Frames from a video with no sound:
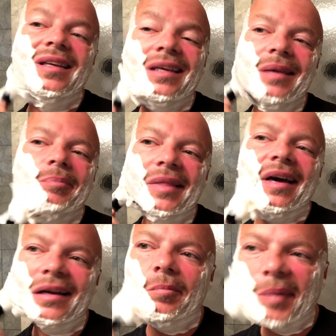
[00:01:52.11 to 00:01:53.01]
keep
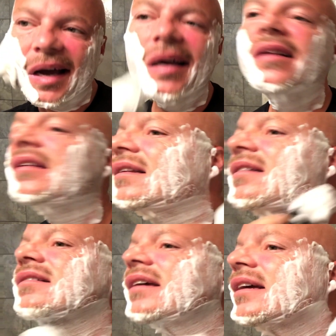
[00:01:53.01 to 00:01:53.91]
that in mind. It
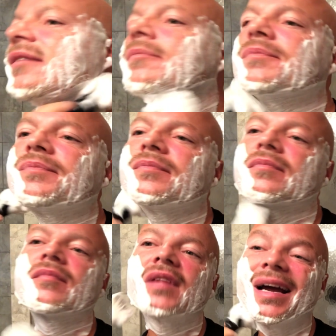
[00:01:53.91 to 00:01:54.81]
is a,
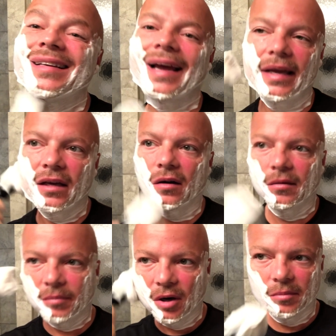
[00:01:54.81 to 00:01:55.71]
a take
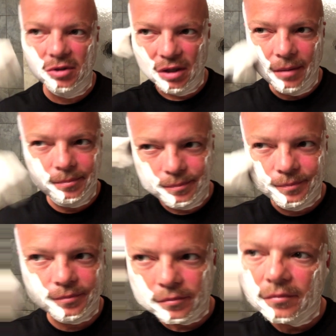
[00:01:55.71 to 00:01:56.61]
on barbershop
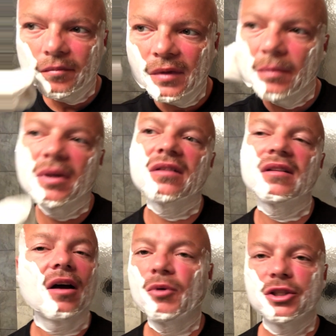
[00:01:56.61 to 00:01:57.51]
but it's
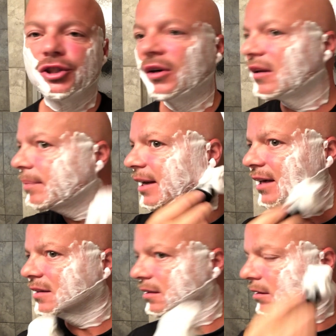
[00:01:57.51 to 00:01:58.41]
not what you
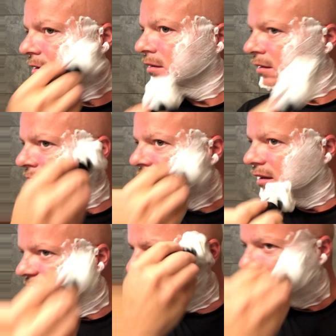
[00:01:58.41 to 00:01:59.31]
expect.
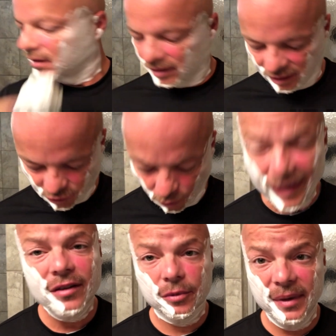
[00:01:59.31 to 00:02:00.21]
It is, uh, it's
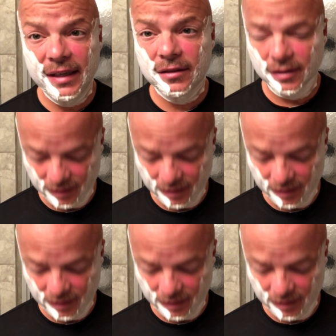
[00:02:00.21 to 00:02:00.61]
quite sweet